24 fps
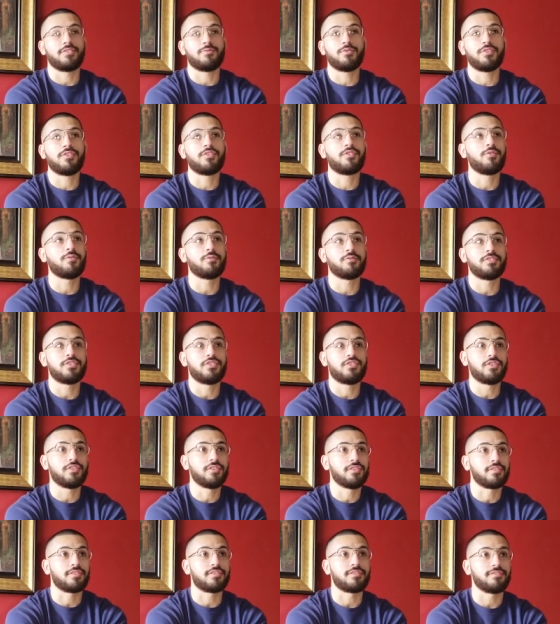We could go with
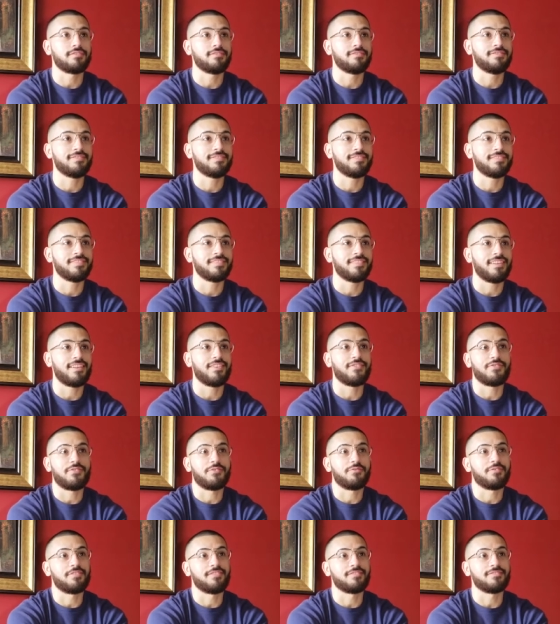jerk, if
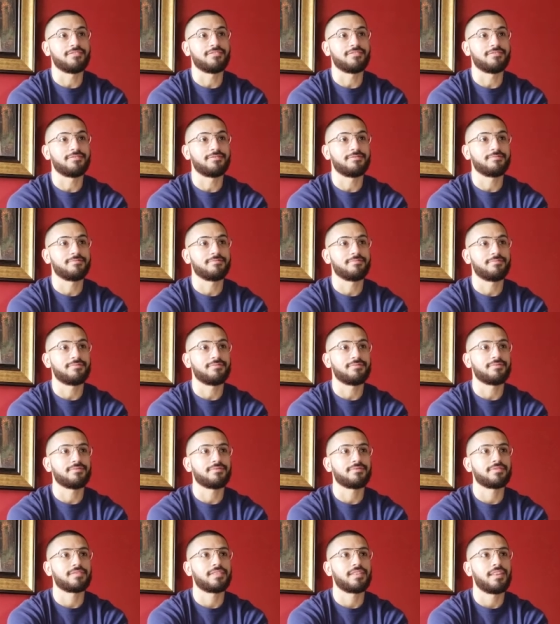you want. You, you think you you
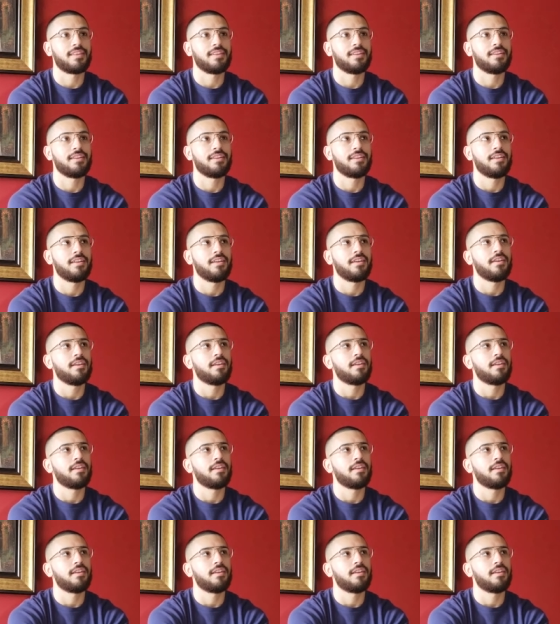feel like you're a jerk?